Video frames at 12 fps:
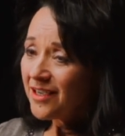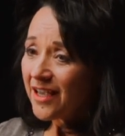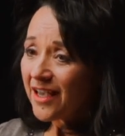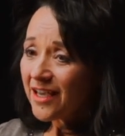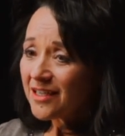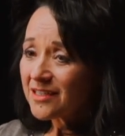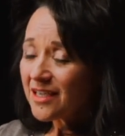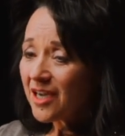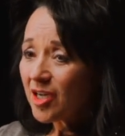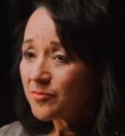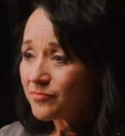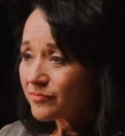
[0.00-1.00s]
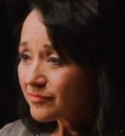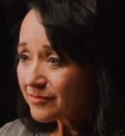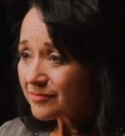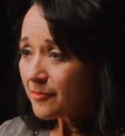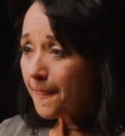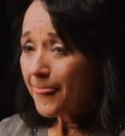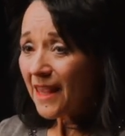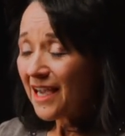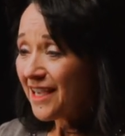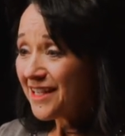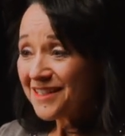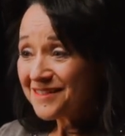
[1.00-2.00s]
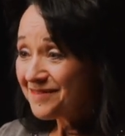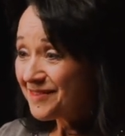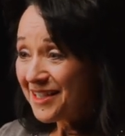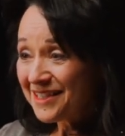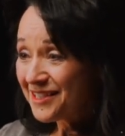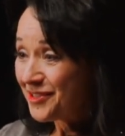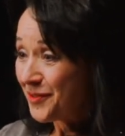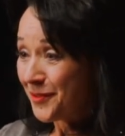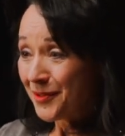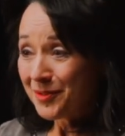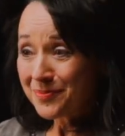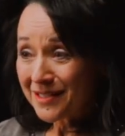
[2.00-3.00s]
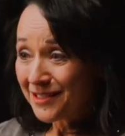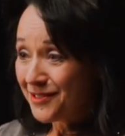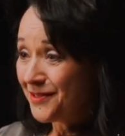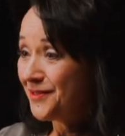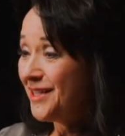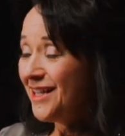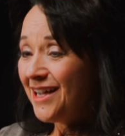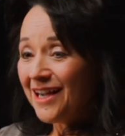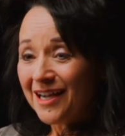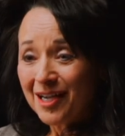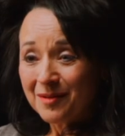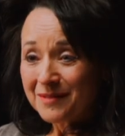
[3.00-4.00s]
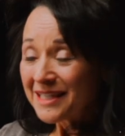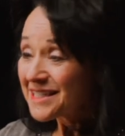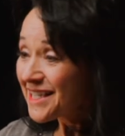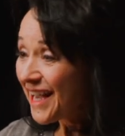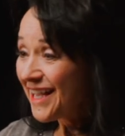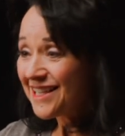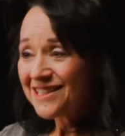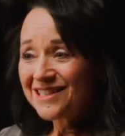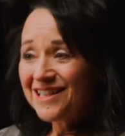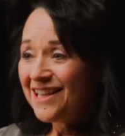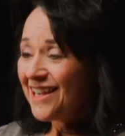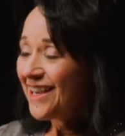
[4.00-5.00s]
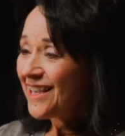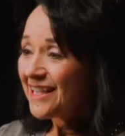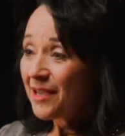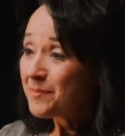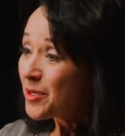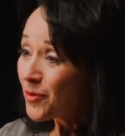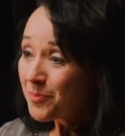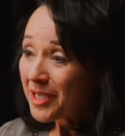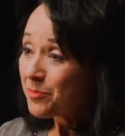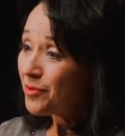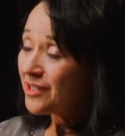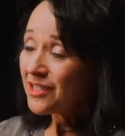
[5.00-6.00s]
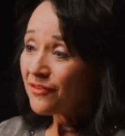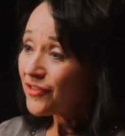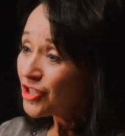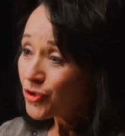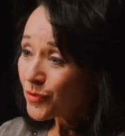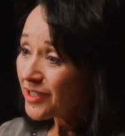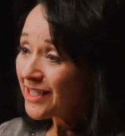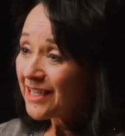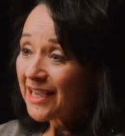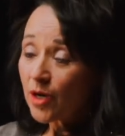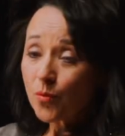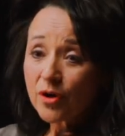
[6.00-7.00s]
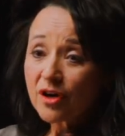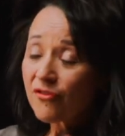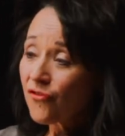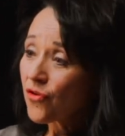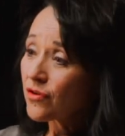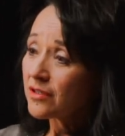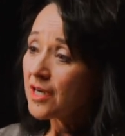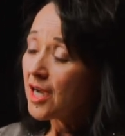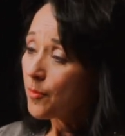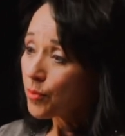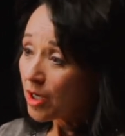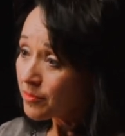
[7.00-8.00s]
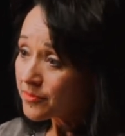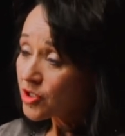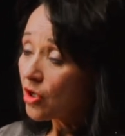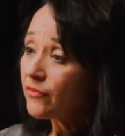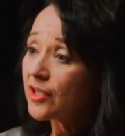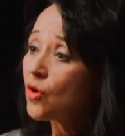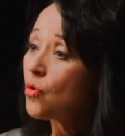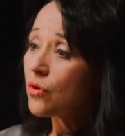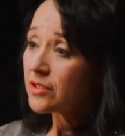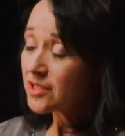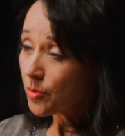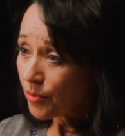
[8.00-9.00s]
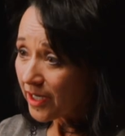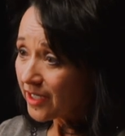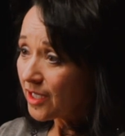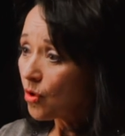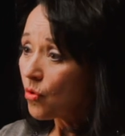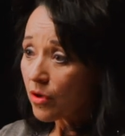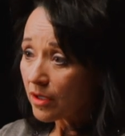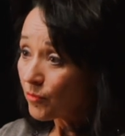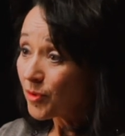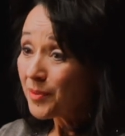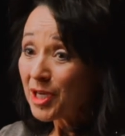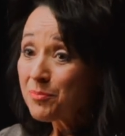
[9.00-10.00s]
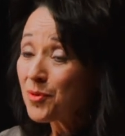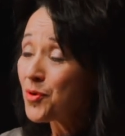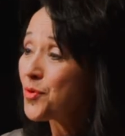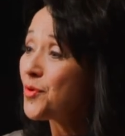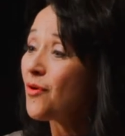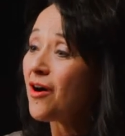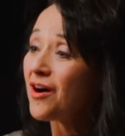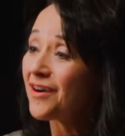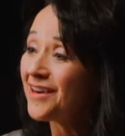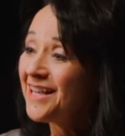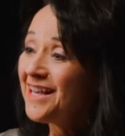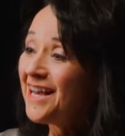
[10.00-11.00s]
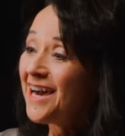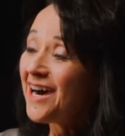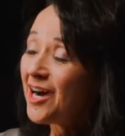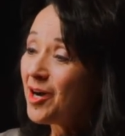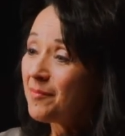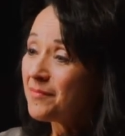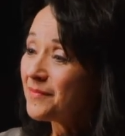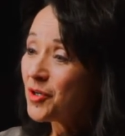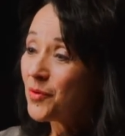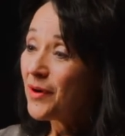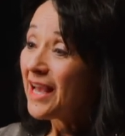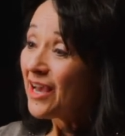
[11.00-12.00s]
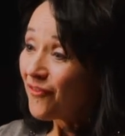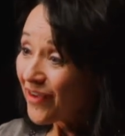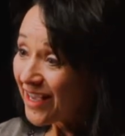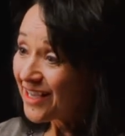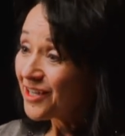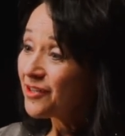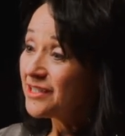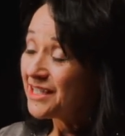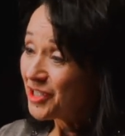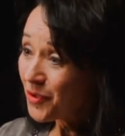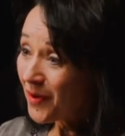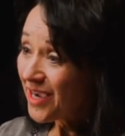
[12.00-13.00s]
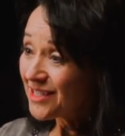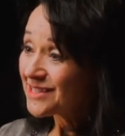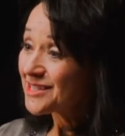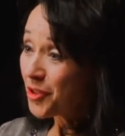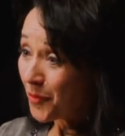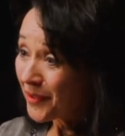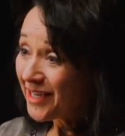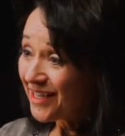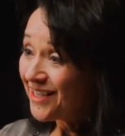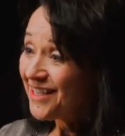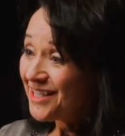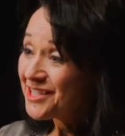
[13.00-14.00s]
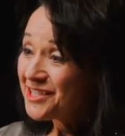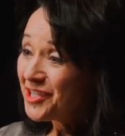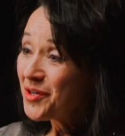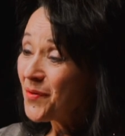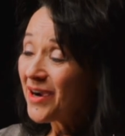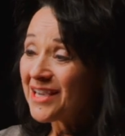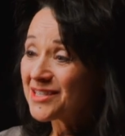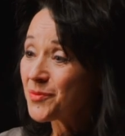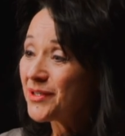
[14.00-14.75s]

And um, I do groups, I do um, intakes, I, I, meet with people individually, I work for uh, problem solving court, sobriety court, with people who are um, who have had DUIs, three DUIs.